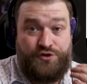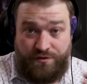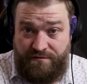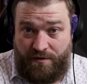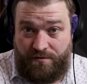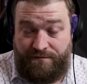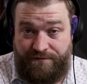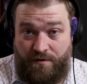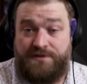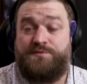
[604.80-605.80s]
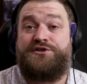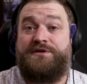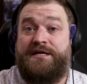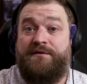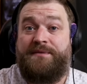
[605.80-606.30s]
true vocal folds, which
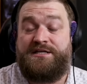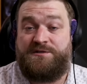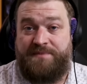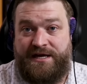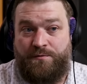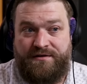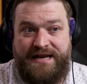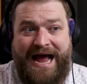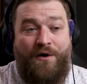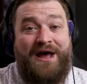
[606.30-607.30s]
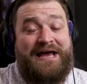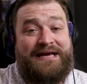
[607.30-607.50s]
you hear me speaking with now,